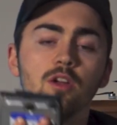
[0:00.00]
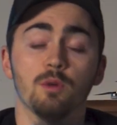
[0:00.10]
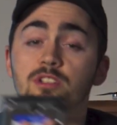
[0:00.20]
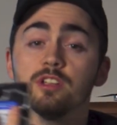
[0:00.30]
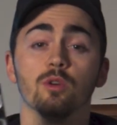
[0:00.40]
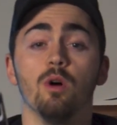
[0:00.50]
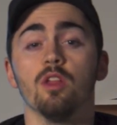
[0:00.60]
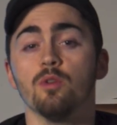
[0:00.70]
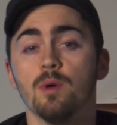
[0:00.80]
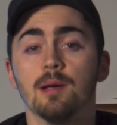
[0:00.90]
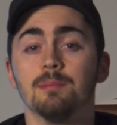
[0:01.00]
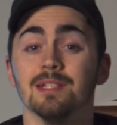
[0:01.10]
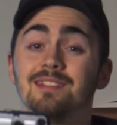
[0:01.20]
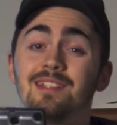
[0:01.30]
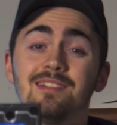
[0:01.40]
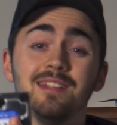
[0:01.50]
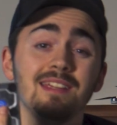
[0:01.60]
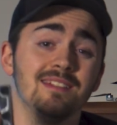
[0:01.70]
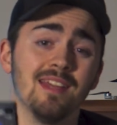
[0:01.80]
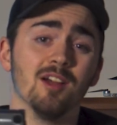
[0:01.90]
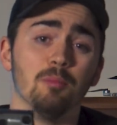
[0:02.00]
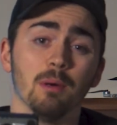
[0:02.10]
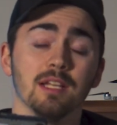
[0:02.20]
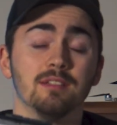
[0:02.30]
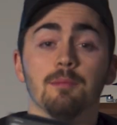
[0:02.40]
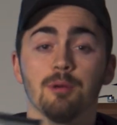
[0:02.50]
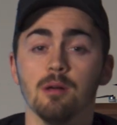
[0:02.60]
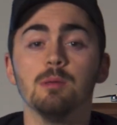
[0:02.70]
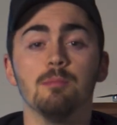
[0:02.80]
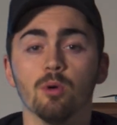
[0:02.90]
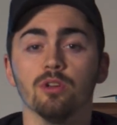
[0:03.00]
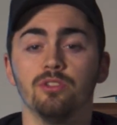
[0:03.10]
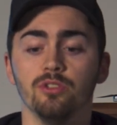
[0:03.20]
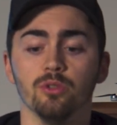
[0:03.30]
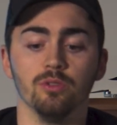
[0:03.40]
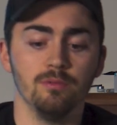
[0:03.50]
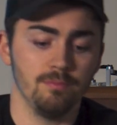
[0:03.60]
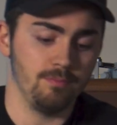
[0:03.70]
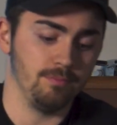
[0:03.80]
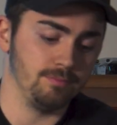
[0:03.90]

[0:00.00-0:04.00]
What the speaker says: which can go all the way up to 16 terabytes and probably more soon,